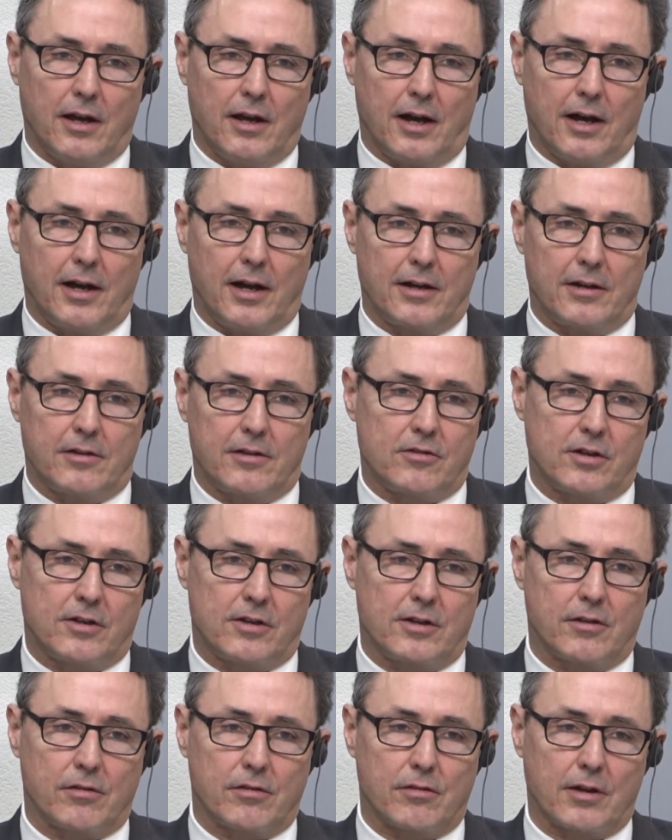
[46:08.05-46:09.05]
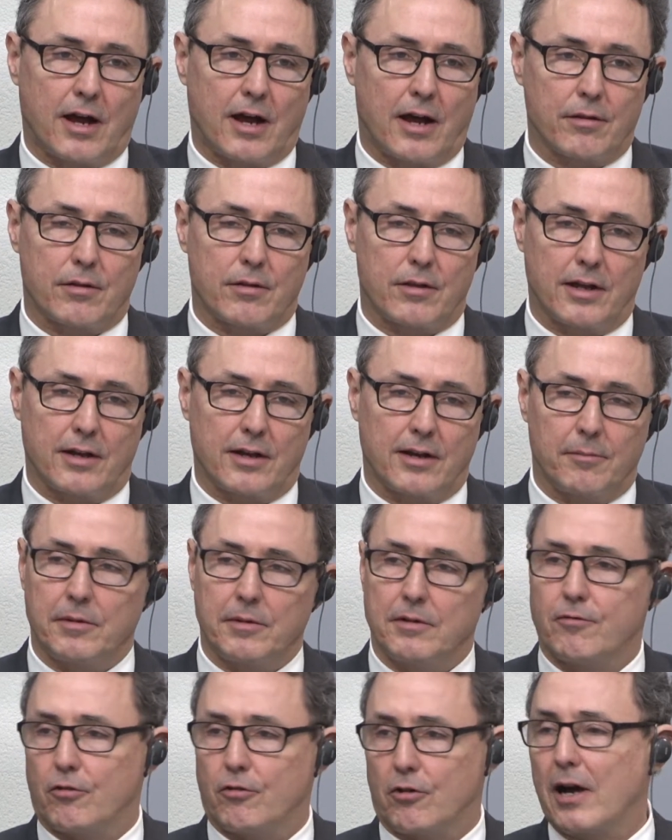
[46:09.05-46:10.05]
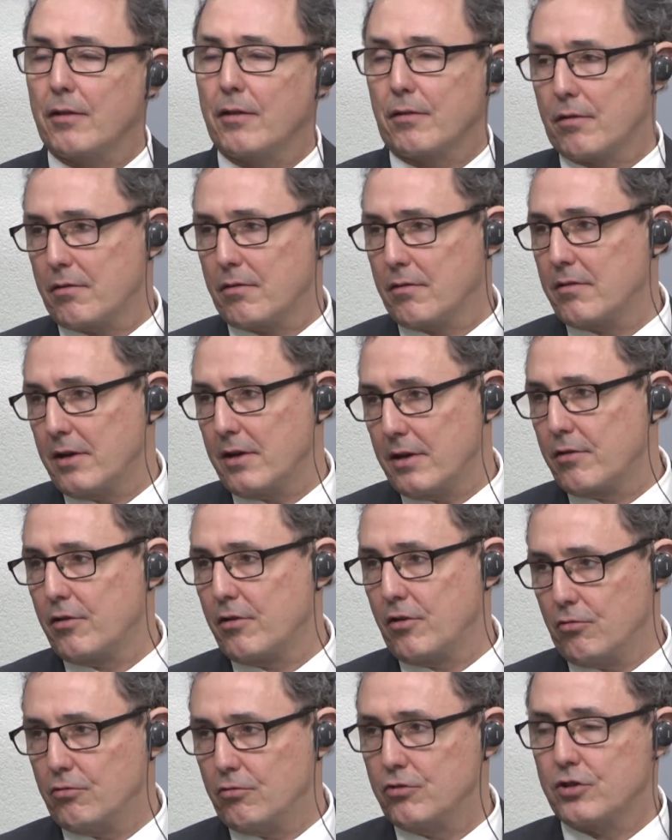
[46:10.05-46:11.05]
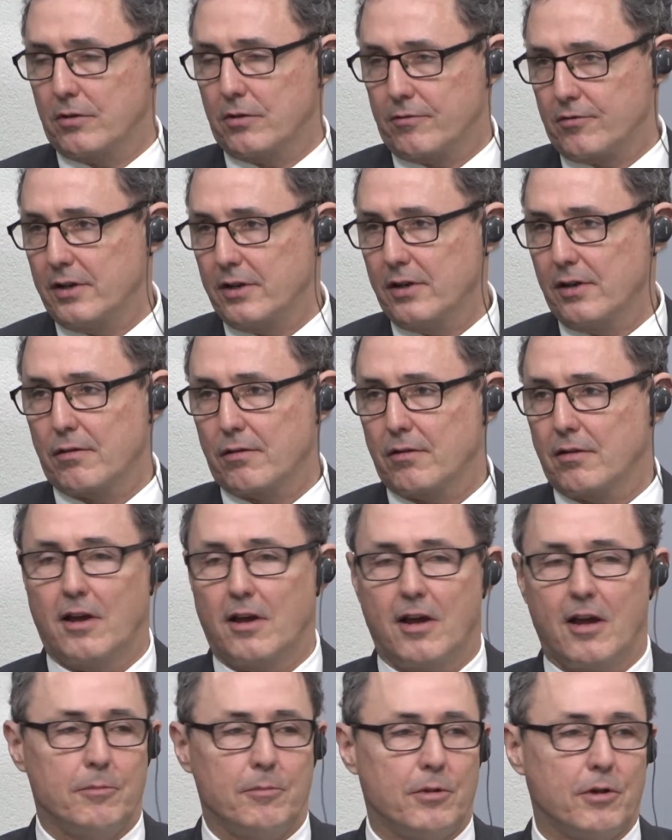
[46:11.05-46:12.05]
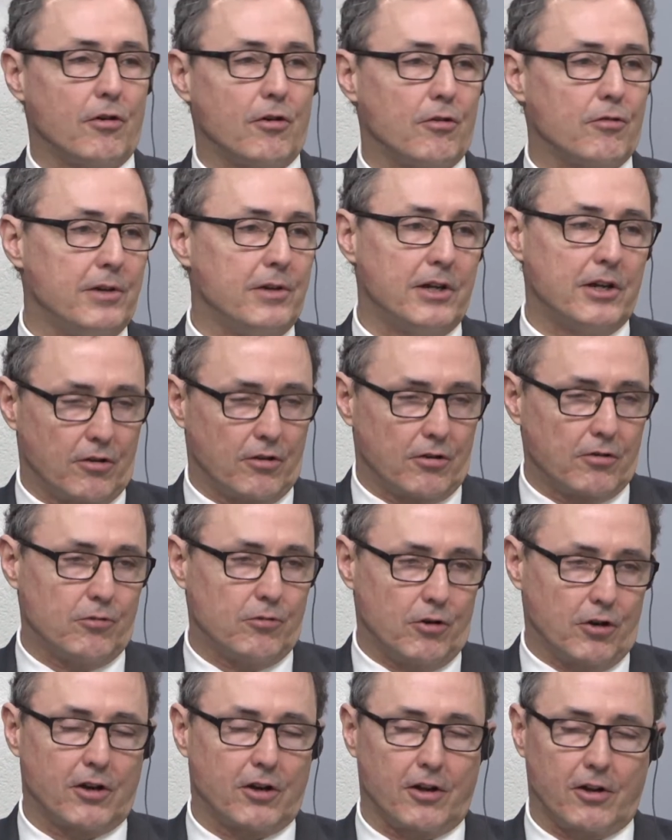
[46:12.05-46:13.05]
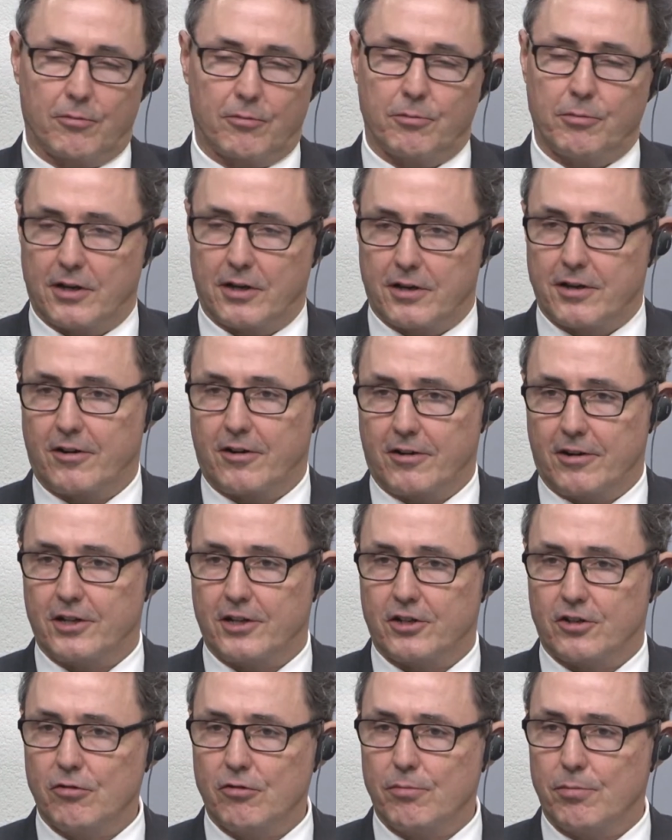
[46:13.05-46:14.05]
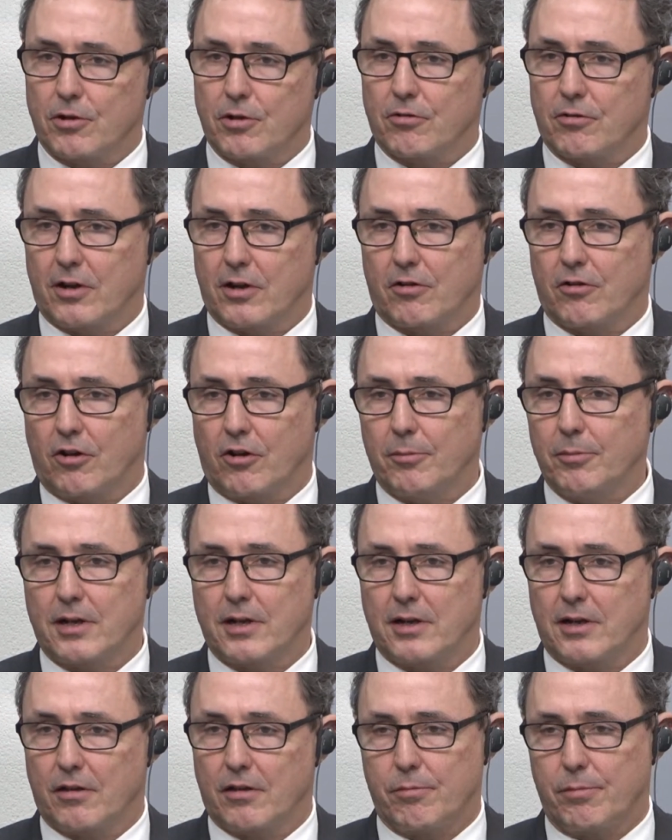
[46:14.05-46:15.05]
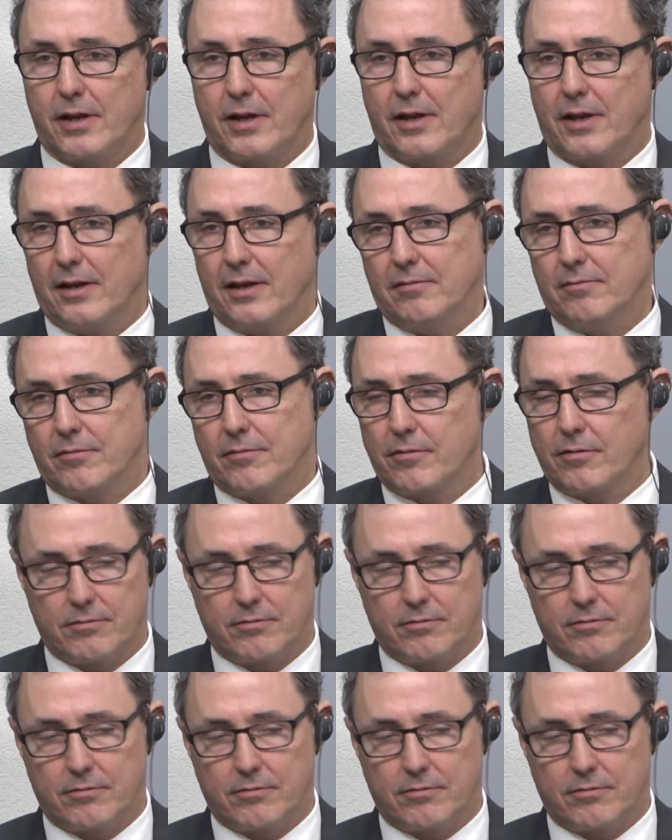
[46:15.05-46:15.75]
I had discussed that. I mean, for us, there's a huge difference because we are not working on military issues, but economically speaking,